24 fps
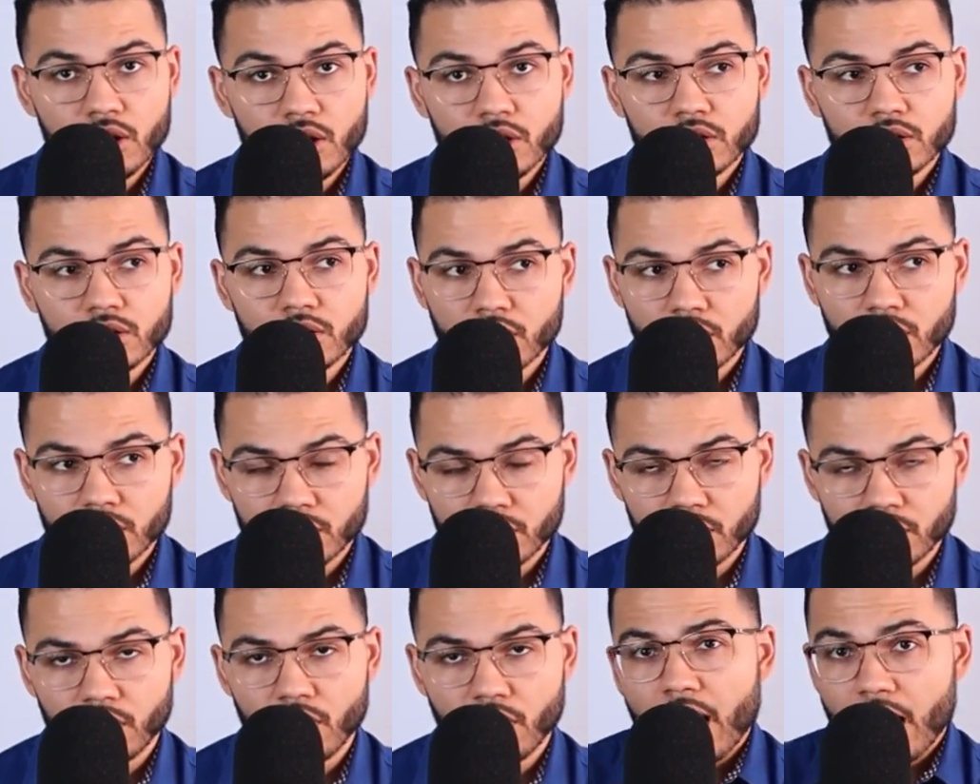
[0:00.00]
No, no,
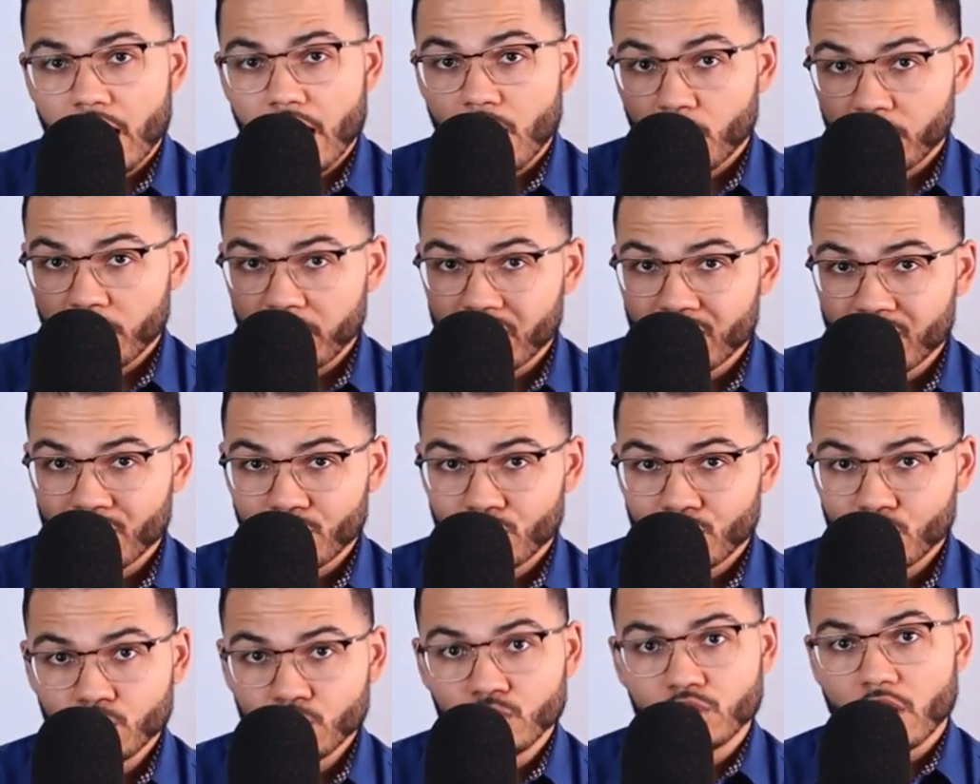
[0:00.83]
no. I want to hear
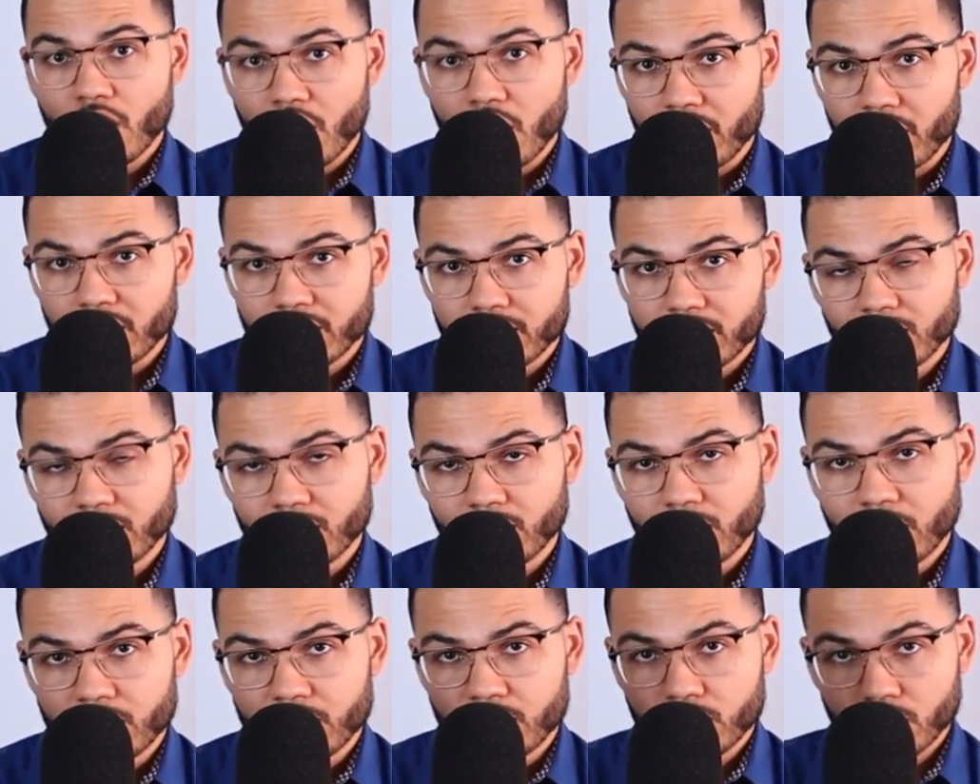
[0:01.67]
you talk,
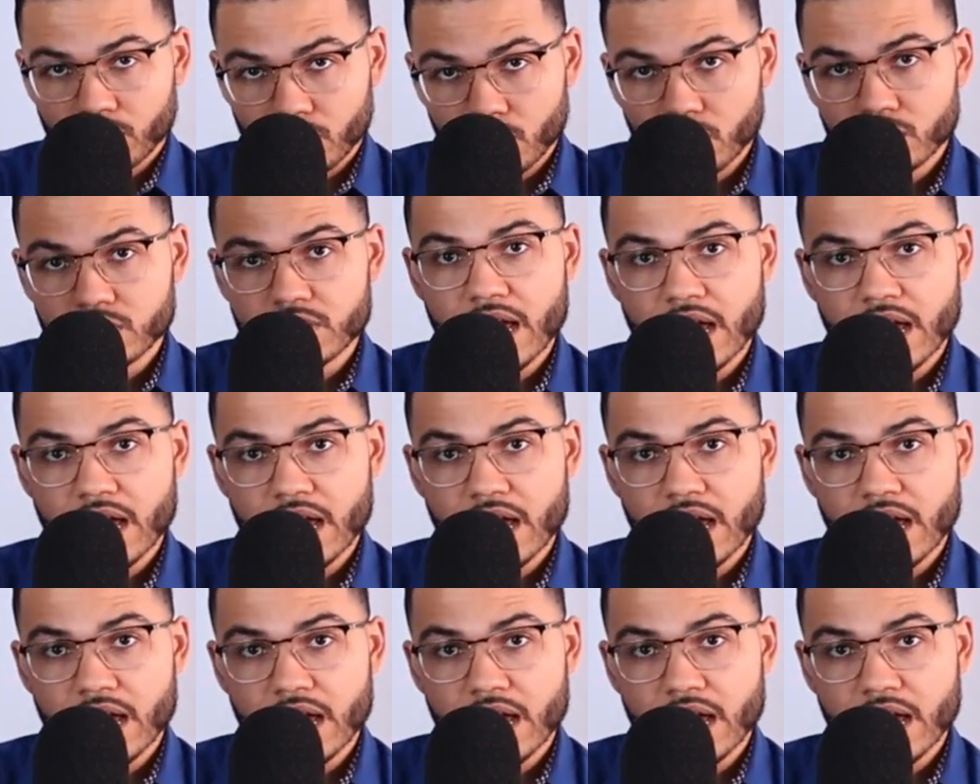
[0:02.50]
right? So those that